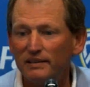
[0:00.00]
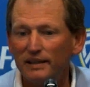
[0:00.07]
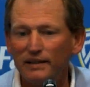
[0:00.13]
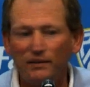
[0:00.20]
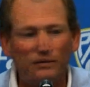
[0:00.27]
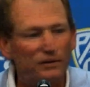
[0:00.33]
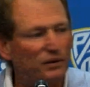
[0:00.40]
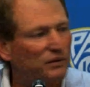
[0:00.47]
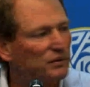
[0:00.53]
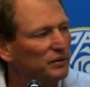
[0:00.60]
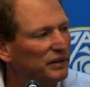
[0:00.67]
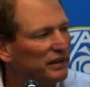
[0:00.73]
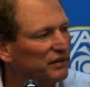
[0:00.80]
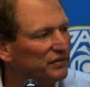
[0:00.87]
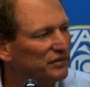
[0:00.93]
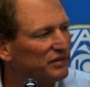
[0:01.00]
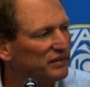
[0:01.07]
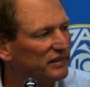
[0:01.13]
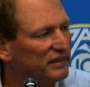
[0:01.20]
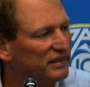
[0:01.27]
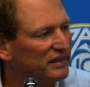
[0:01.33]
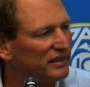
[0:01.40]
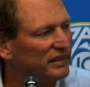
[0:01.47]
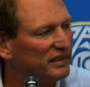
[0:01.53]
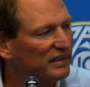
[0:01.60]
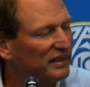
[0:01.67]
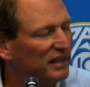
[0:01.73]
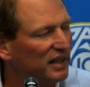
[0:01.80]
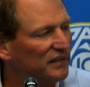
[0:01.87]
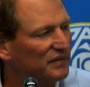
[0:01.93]
I don't know who else
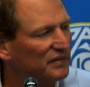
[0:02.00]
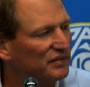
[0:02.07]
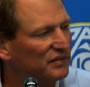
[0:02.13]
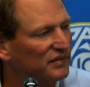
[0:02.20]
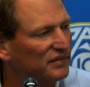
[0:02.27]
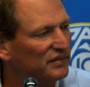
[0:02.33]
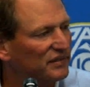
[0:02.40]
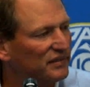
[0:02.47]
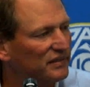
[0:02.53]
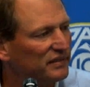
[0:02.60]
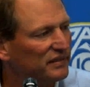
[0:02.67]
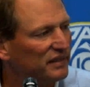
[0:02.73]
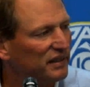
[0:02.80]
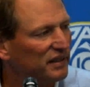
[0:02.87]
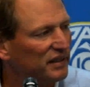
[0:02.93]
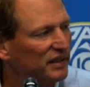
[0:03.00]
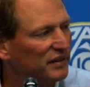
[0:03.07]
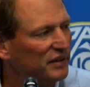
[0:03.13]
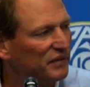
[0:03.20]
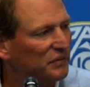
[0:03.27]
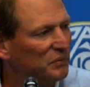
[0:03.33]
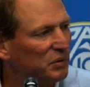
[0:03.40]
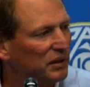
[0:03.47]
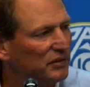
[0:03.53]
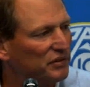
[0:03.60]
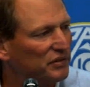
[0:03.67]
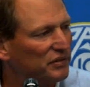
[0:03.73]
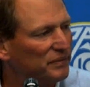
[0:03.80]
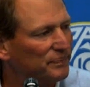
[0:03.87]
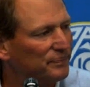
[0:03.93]
in the office and all the other different
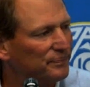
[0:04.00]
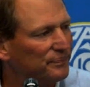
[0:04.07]
places.